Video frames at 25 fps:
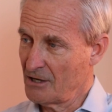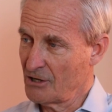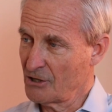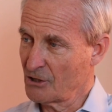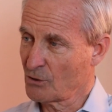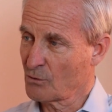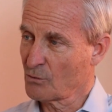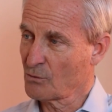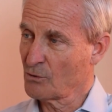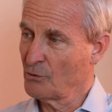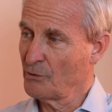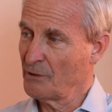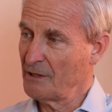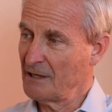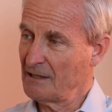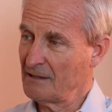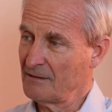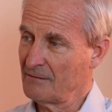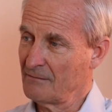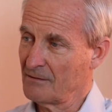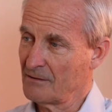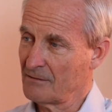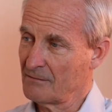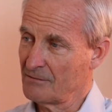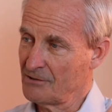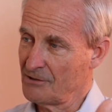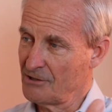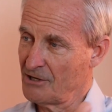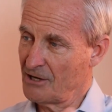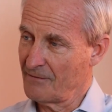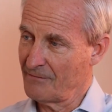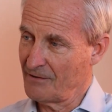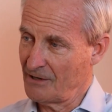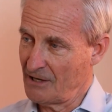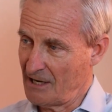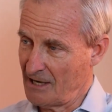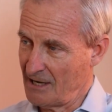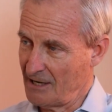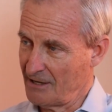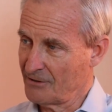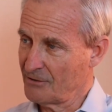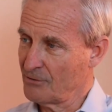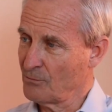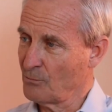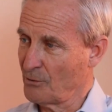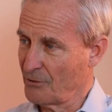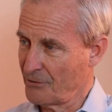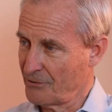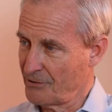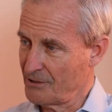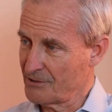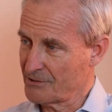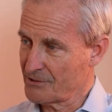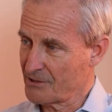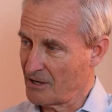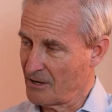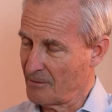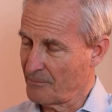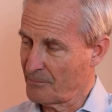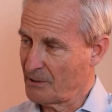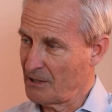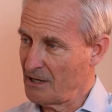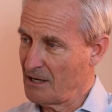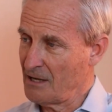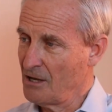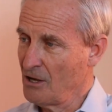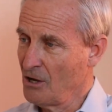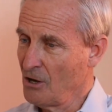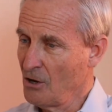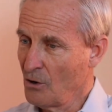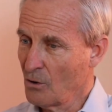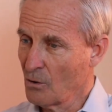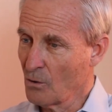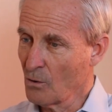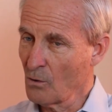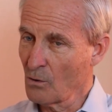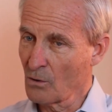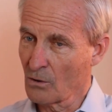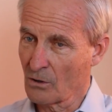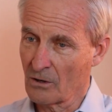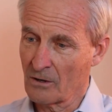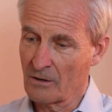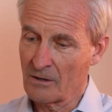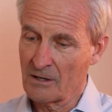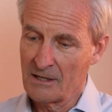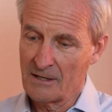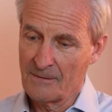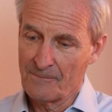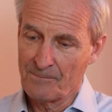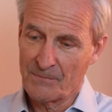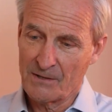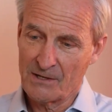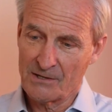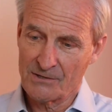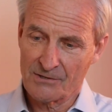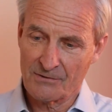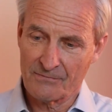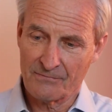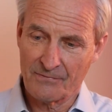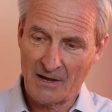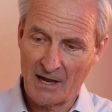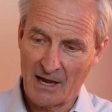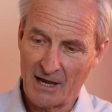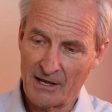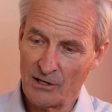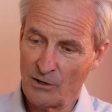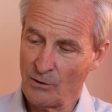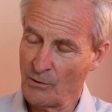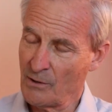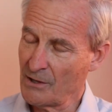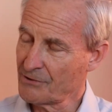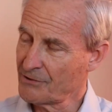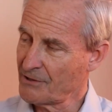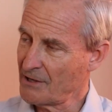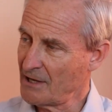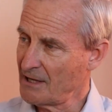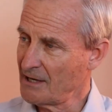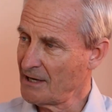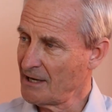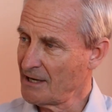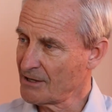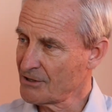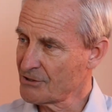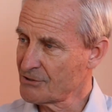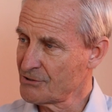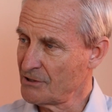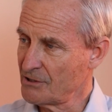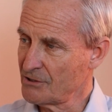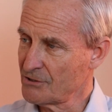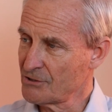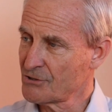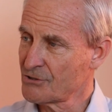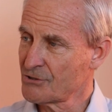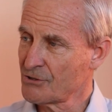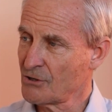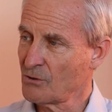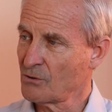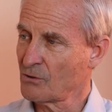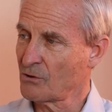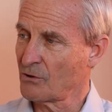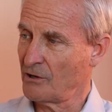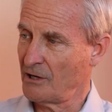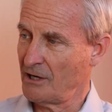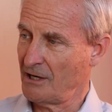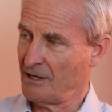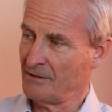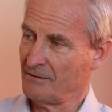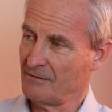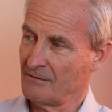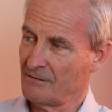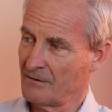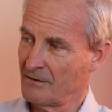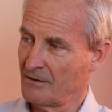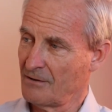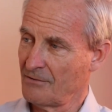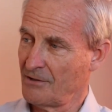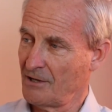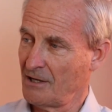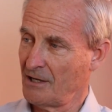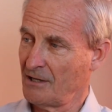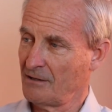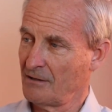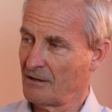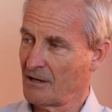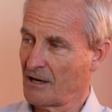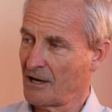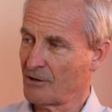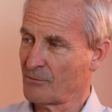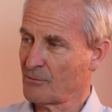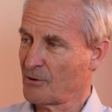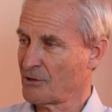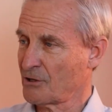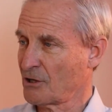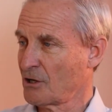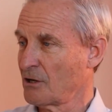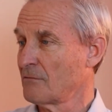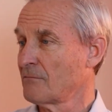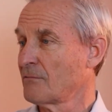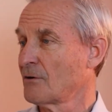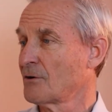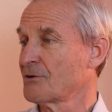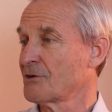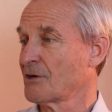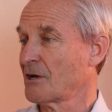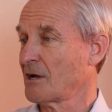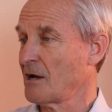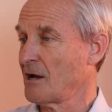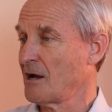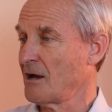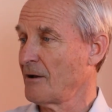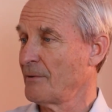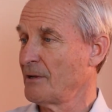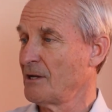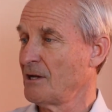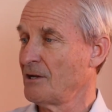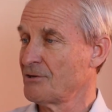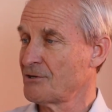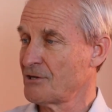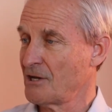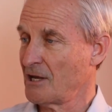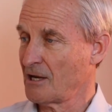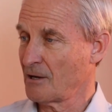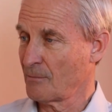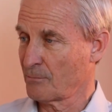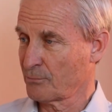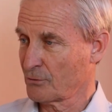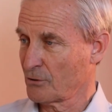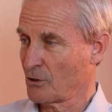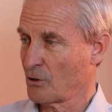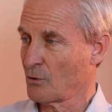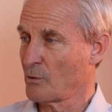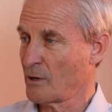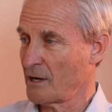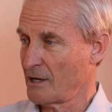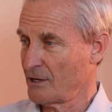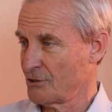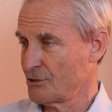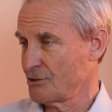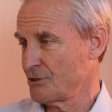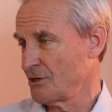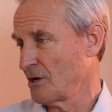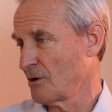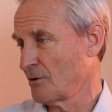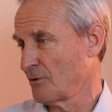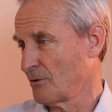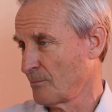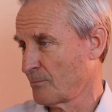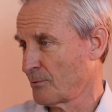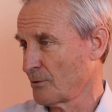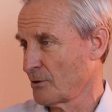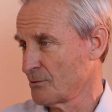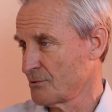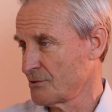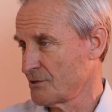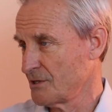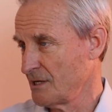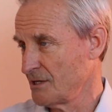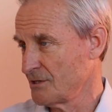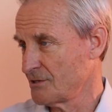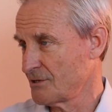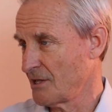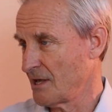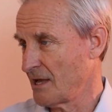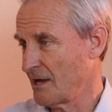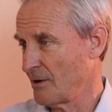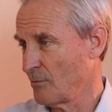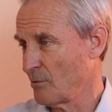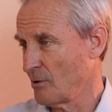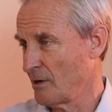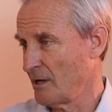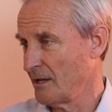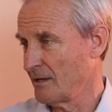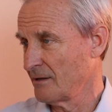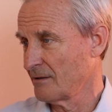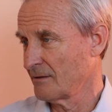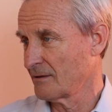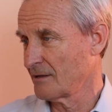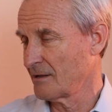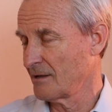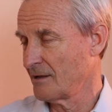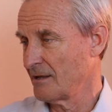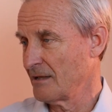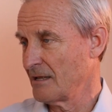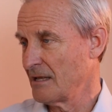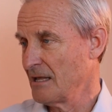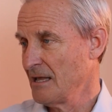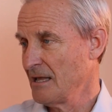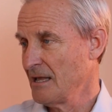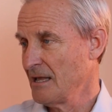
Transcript: accruing dividend with this company, or is the value at that exit so great that I'd rather convert to common and take a pro rata share of the proceeds that way? Okay,